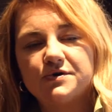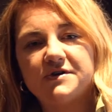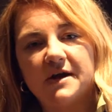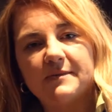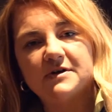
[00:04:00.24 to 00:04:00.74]

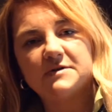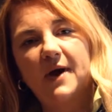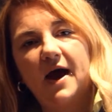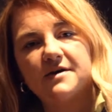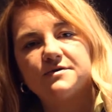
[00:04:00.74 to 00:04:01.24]
statement is
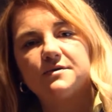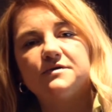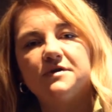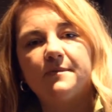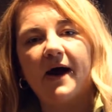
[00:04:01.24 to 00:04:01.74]
passed through
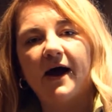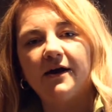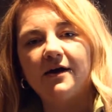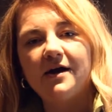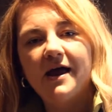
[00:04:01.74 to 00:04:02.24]
to the
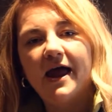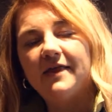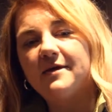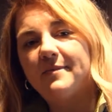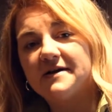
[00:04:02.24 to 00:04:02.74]
buyer,
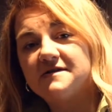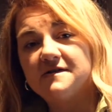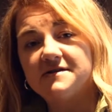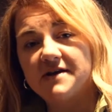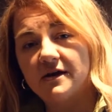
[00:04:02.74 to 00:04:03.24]
and the best of
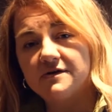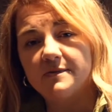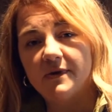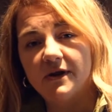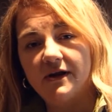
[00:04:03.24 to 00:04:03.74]
the seller's
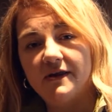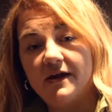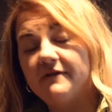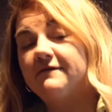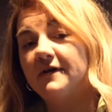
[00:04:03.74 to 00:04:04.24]
ability,
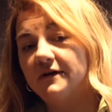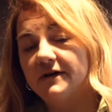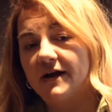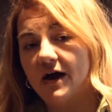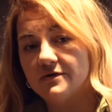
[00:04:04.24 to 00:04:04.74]
they have filled
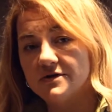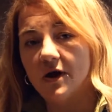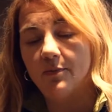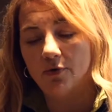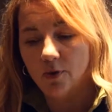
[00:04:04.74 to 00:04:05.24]
it out
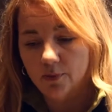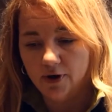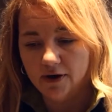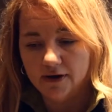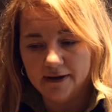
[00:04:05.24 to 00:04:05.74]

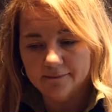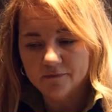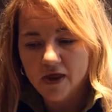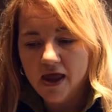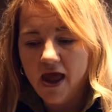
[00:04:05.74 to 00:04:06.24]
appropriately.
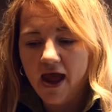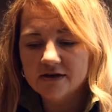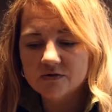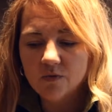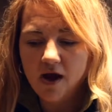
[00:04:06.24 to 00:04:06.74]

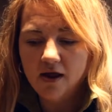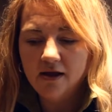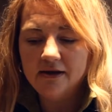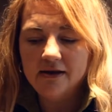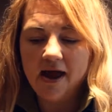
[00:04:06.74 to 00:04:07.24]
As well,
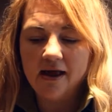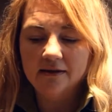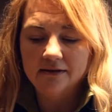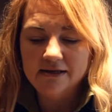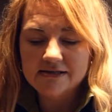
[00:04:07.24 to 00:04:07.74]
and
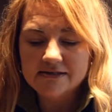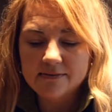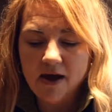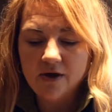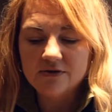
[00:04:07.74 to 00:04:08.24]
not least
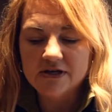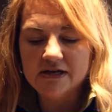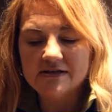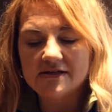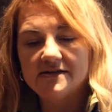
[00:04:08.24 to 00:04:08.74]
amount,
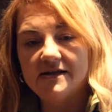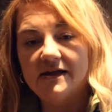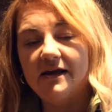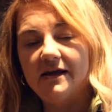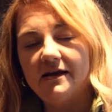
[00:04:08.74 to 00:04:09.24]
is
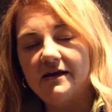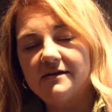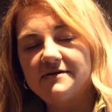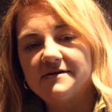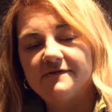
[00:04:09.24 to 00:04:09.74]
the
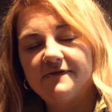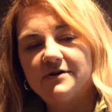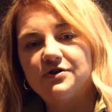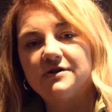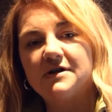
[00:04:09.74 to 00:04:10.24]

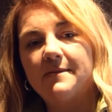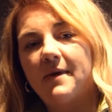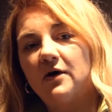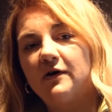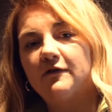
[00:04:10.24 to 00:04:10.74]
insufficient
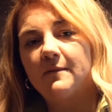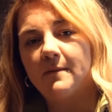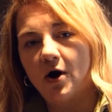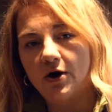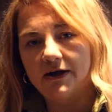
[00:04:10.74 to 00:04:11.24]
amount of
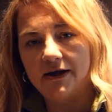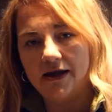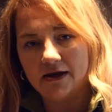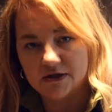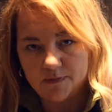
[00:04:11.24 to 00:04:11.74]
marketing
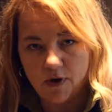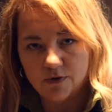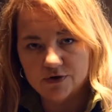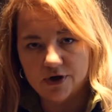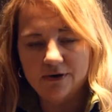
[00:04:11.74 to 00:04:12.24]

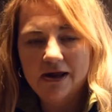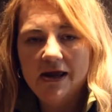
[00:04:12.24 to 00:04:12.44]
exposure.